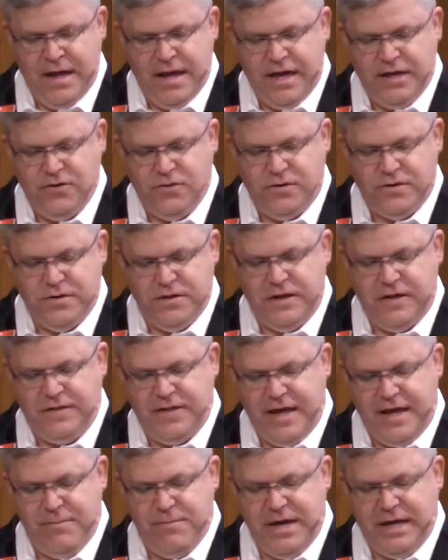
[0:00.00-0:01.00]
in order that
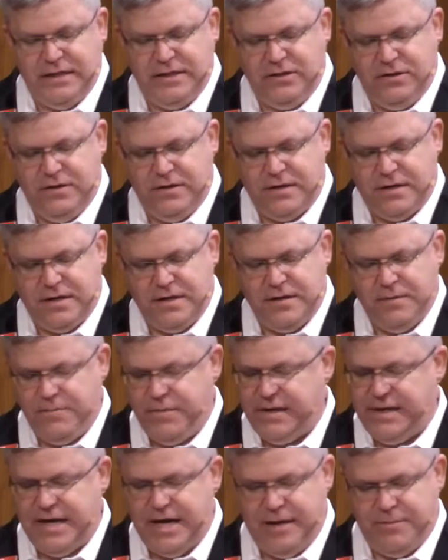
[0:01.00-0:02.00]
they may look
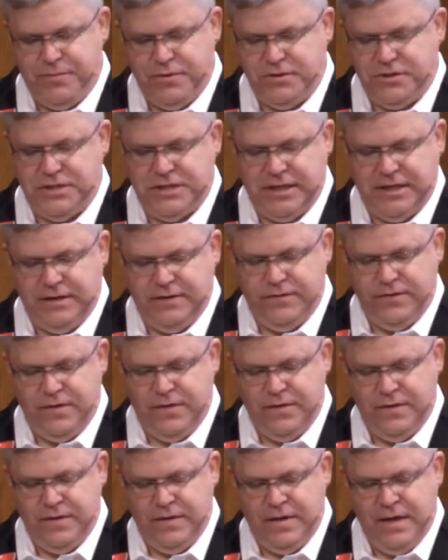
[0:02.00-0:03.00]
but not perceive,
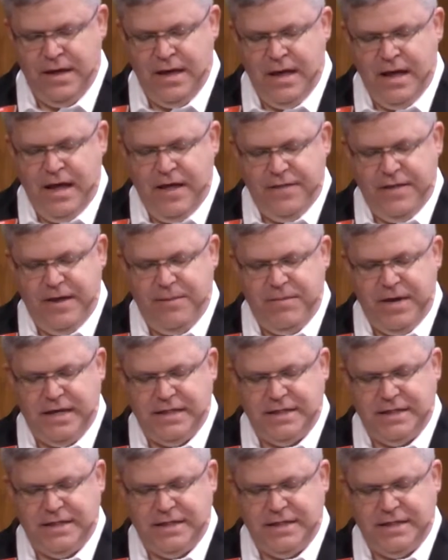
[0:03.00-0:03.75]
they may